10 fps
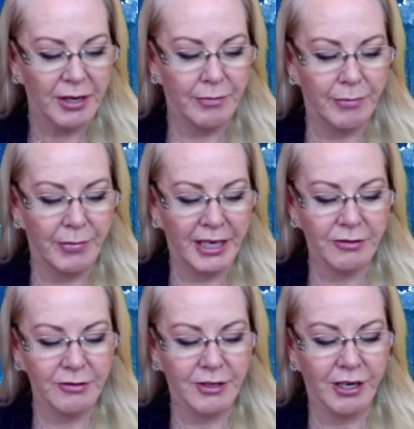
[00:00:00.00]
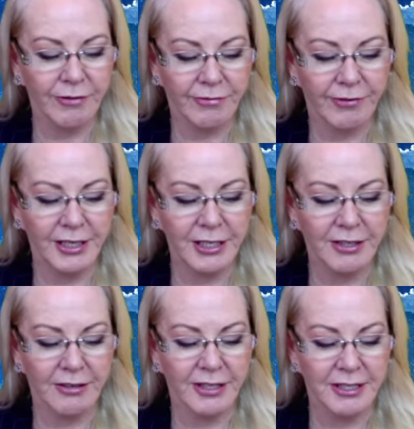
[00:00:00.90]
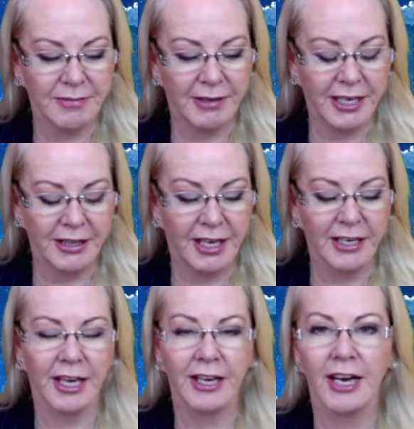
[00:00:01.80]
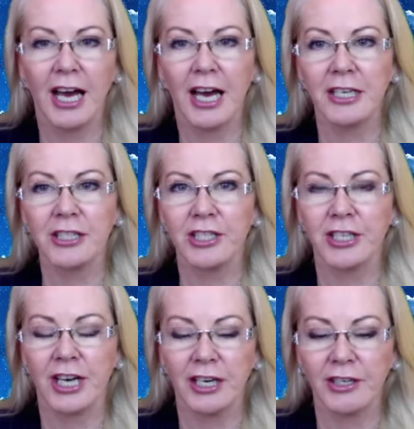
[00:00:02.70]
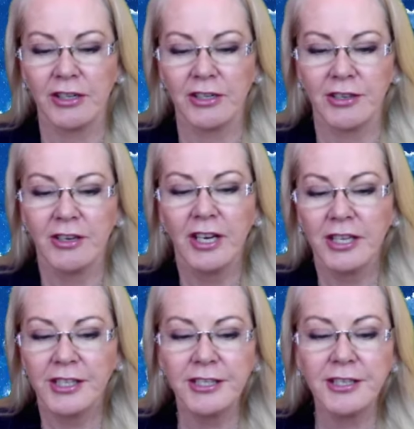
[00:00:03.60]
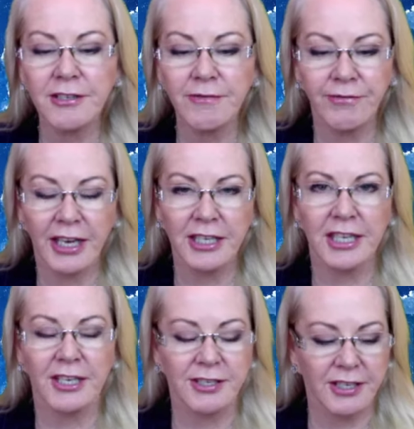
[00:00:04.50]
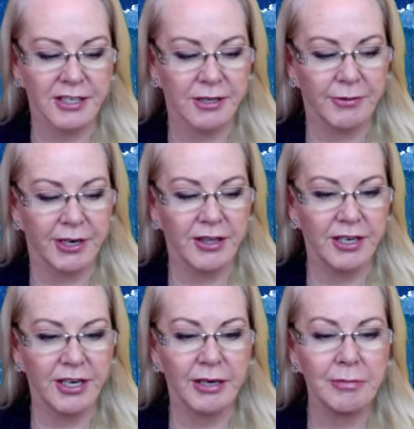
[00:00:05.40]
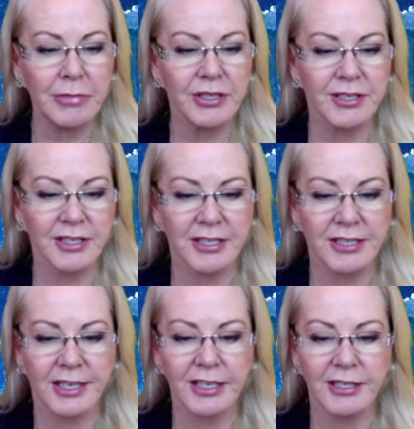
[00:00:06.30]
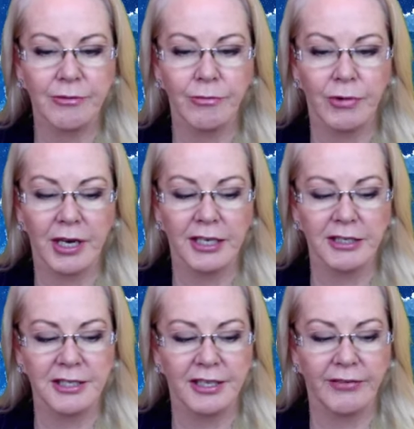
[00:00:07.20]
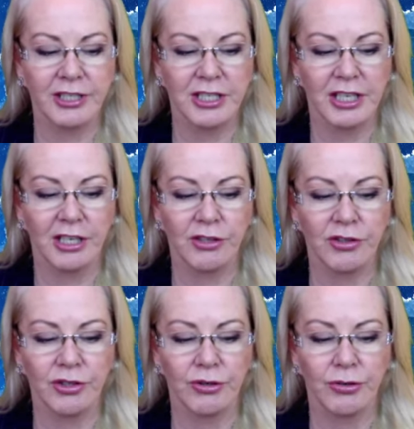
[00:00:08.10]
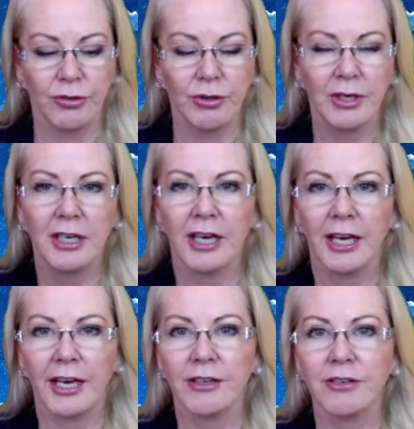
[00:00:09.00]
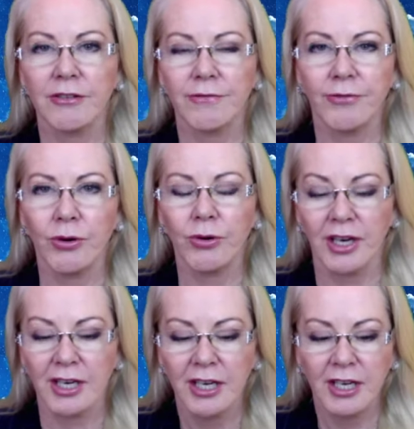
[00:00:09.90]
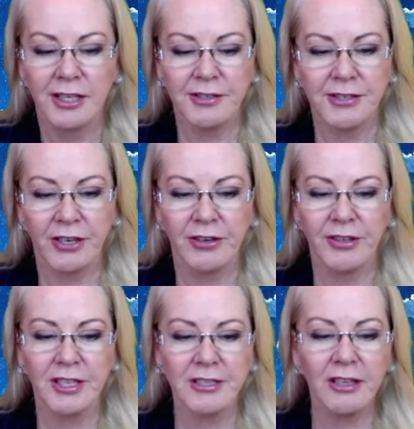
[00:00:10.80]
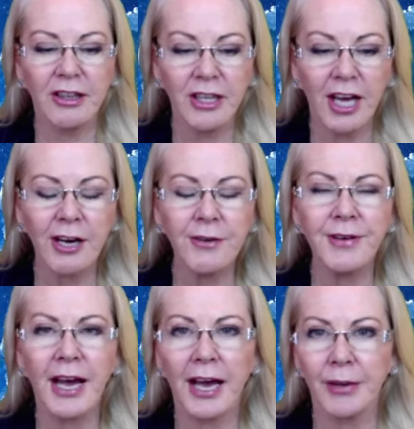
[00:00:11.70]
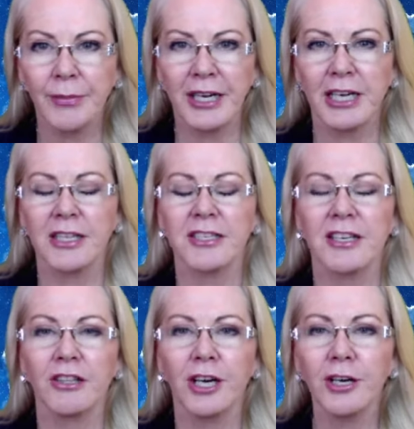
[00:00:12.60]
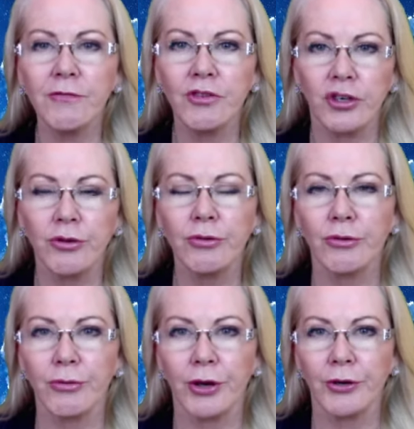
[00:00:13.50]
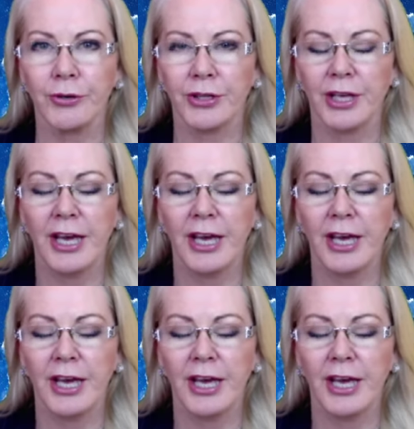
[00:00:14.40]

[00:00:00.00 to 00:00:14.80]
mental conflict, I'll explain that, and heart chakra. So this is a fantastic spread. The numbers are 6, 1, 17, 2, and 4. So there's a lot of harmony. There's a lot of new growth